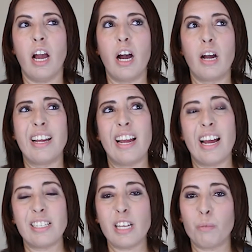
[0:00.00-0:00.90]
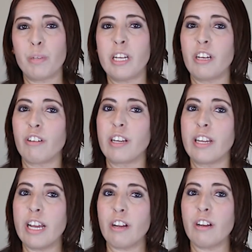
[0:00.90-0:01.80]
It has helped here and
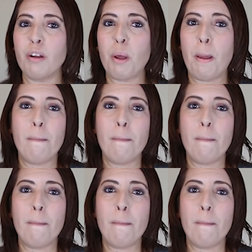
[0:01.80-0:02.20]
there,